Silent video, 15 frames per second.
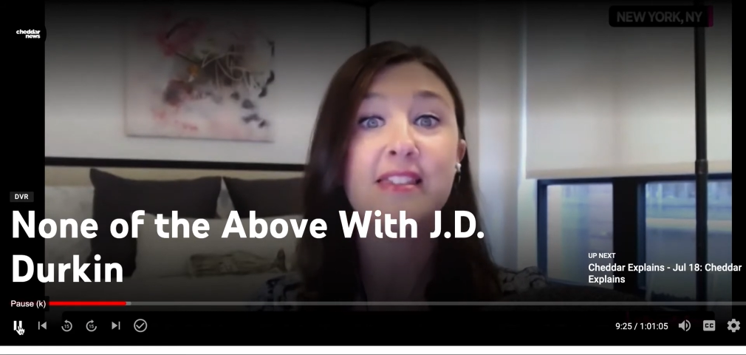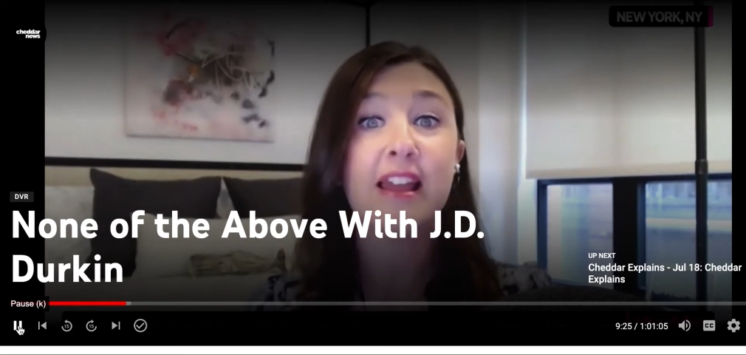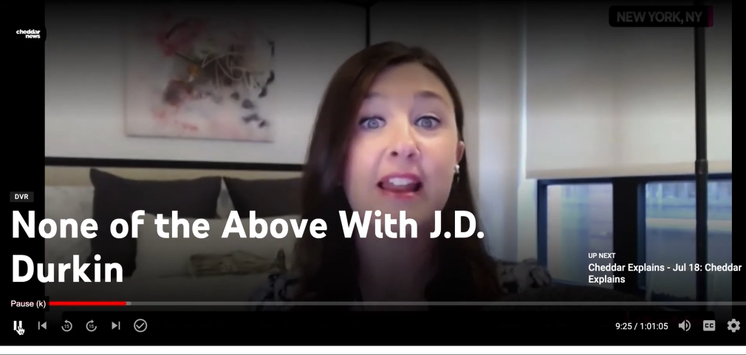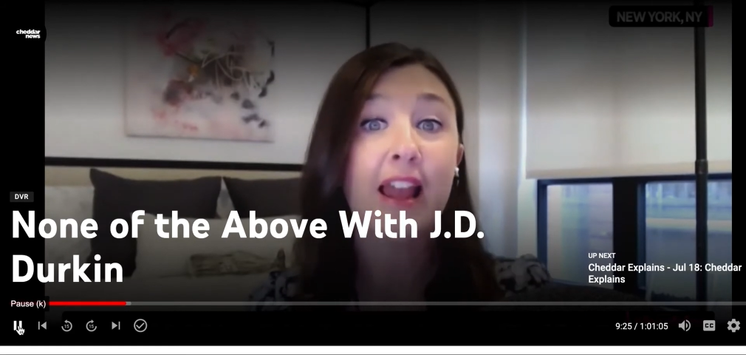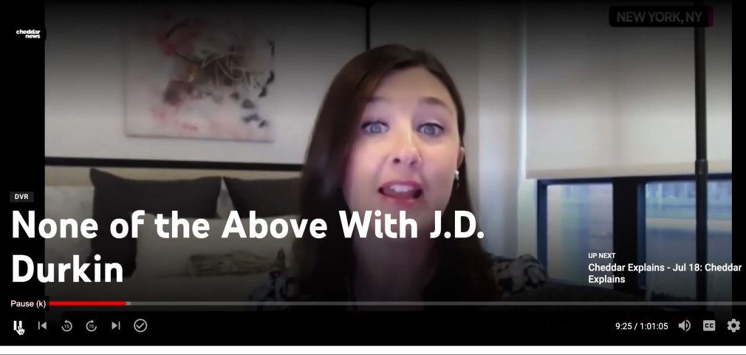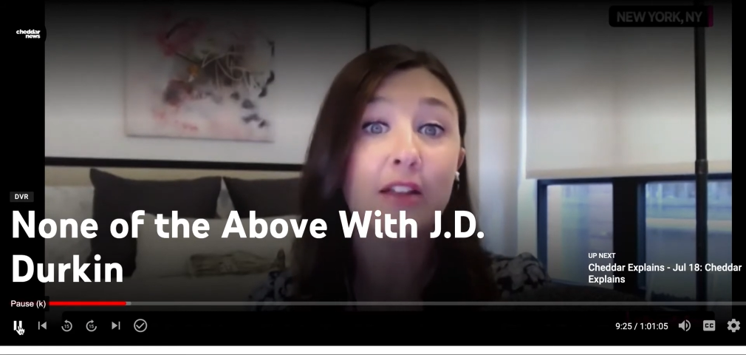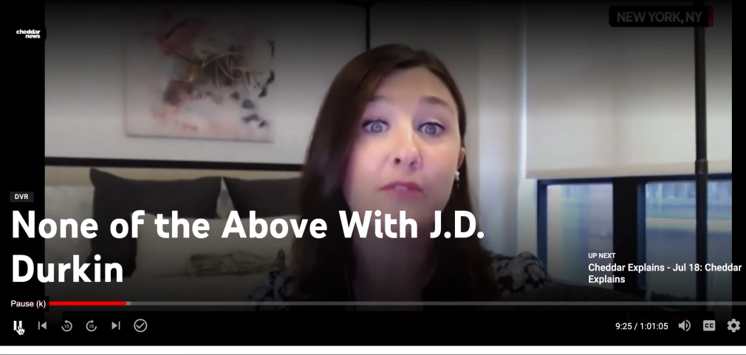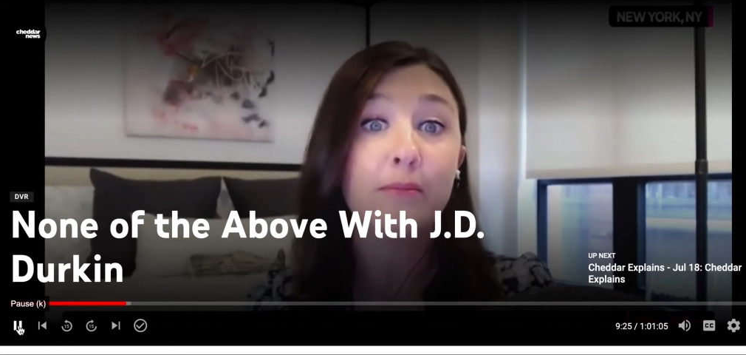that I
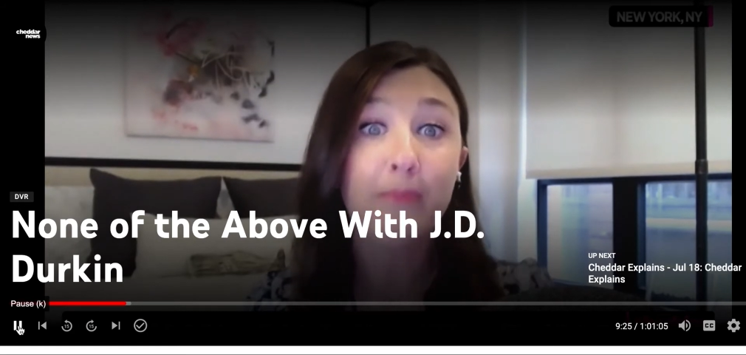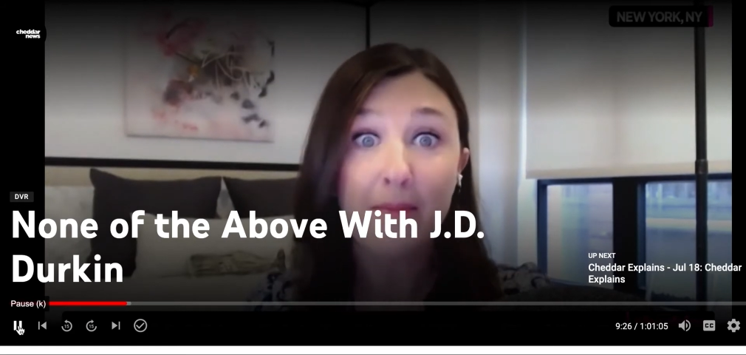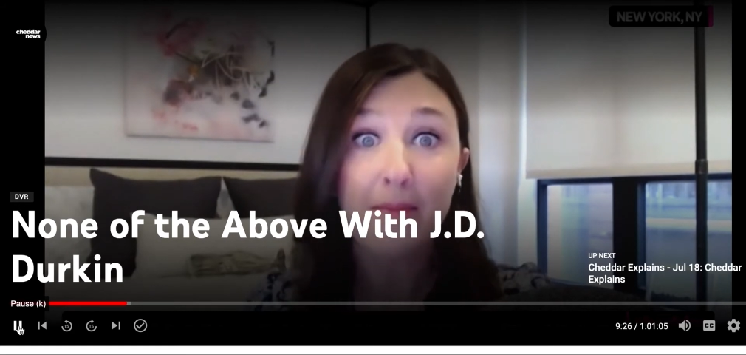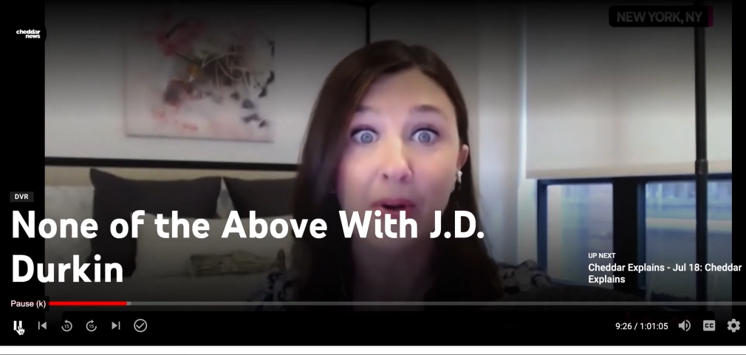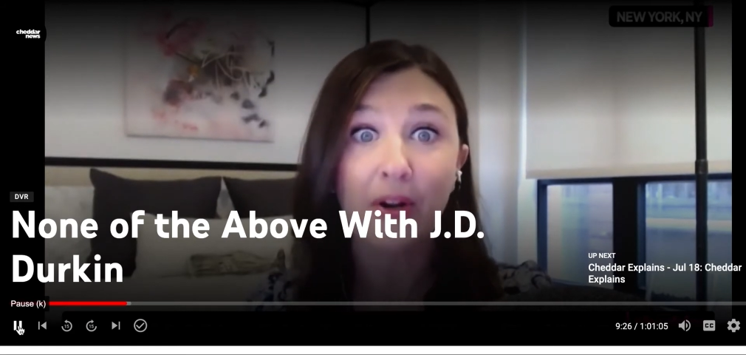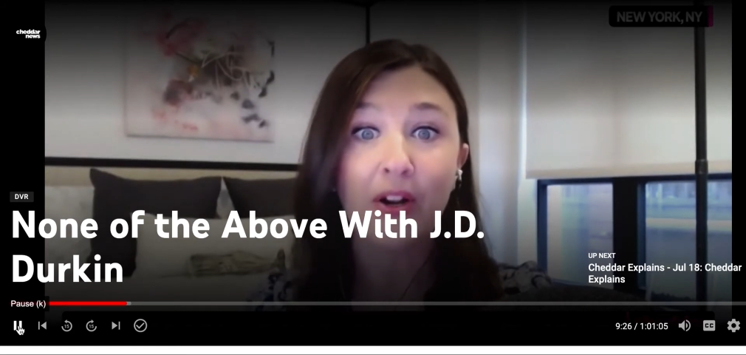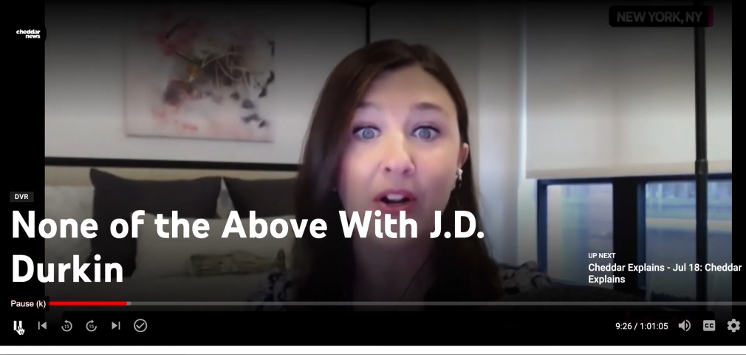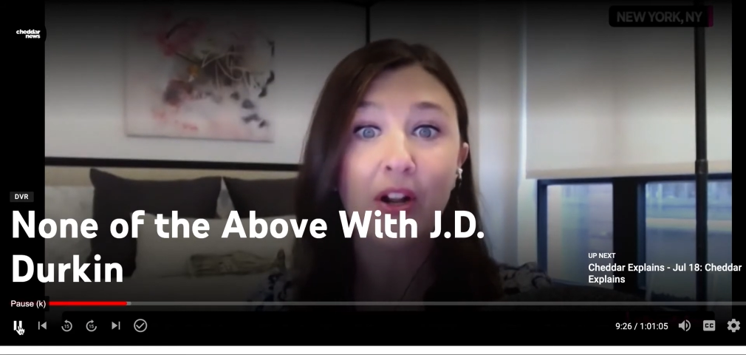can
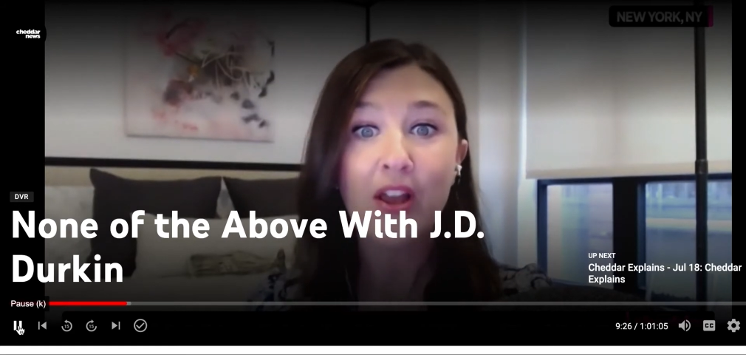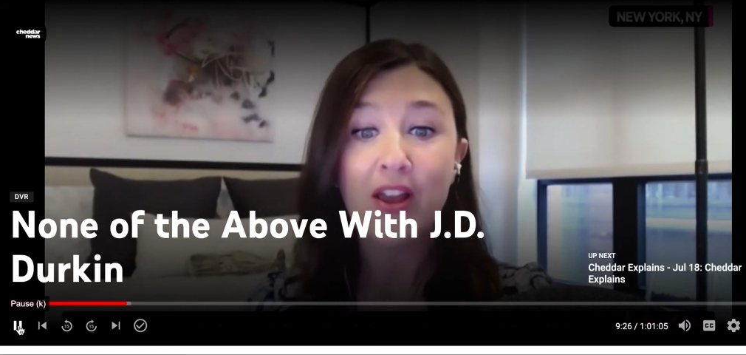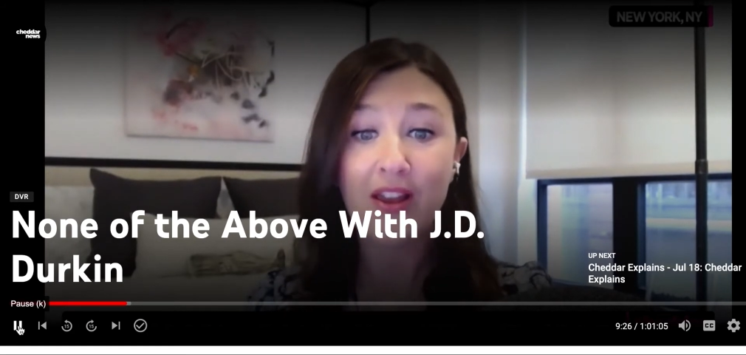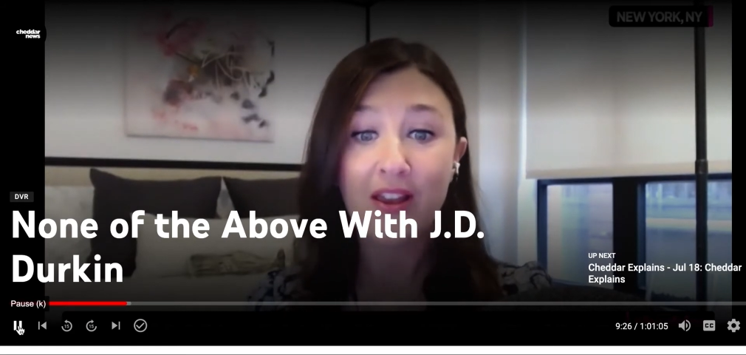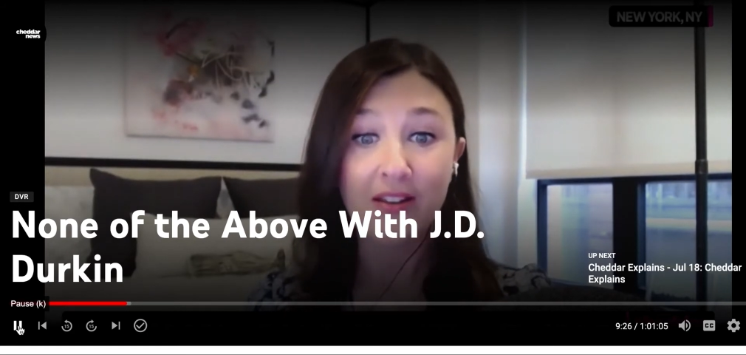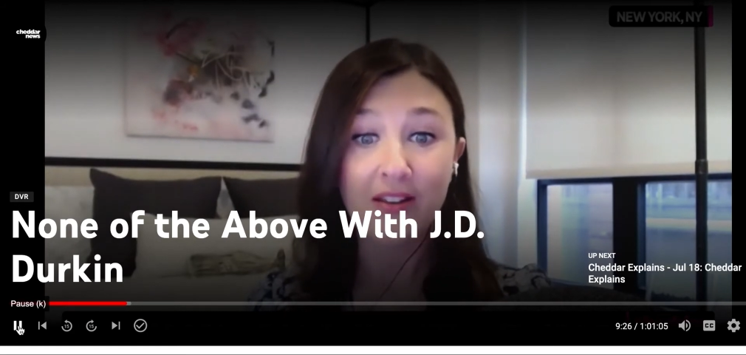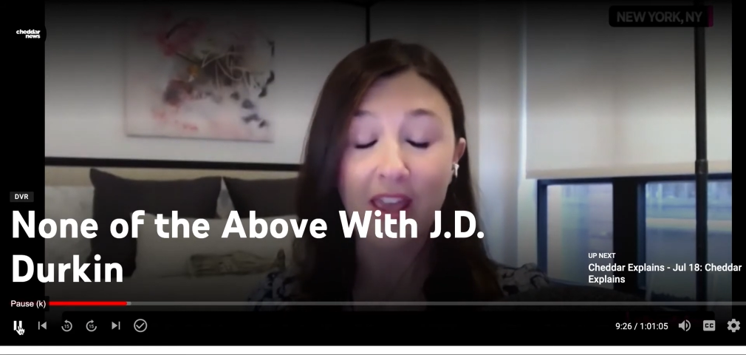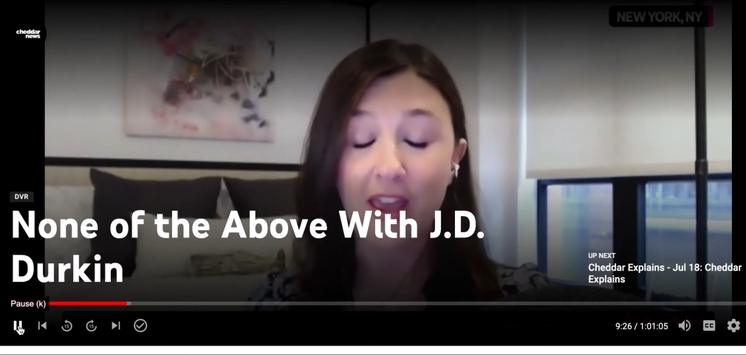remember
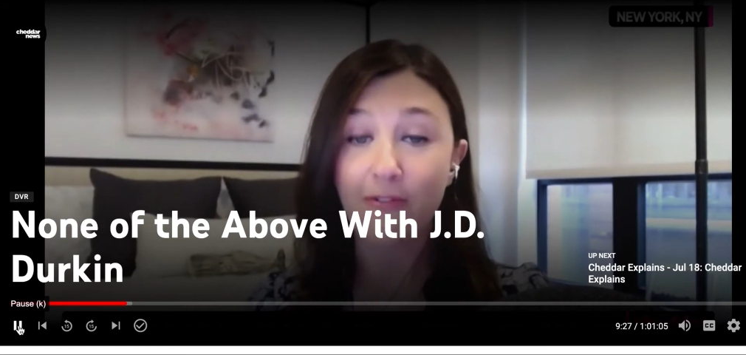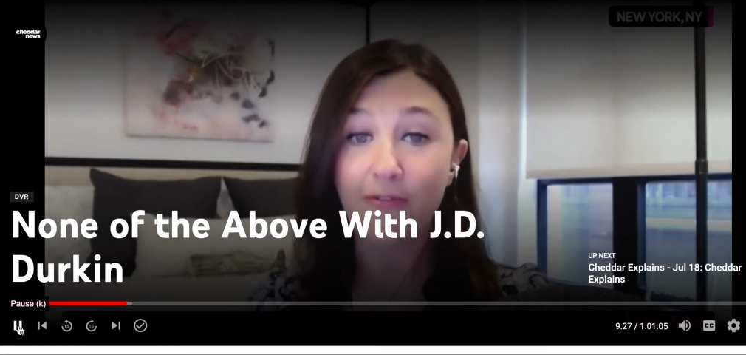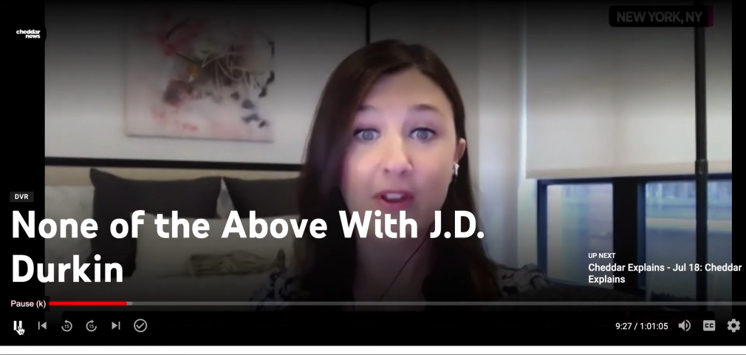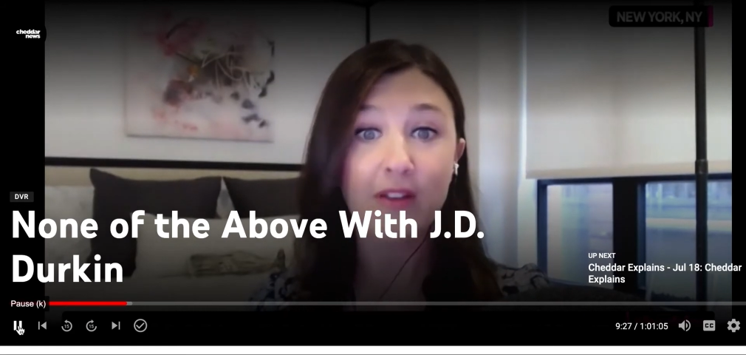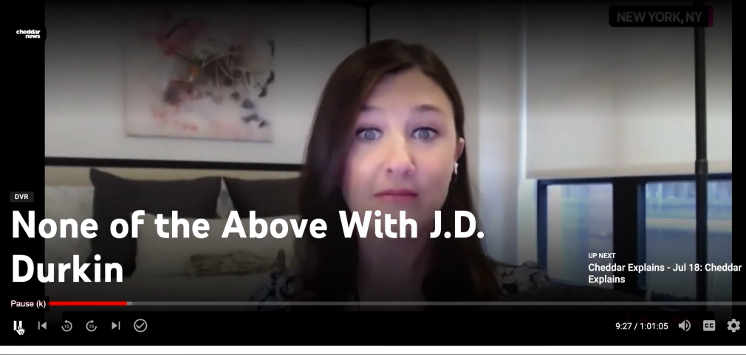if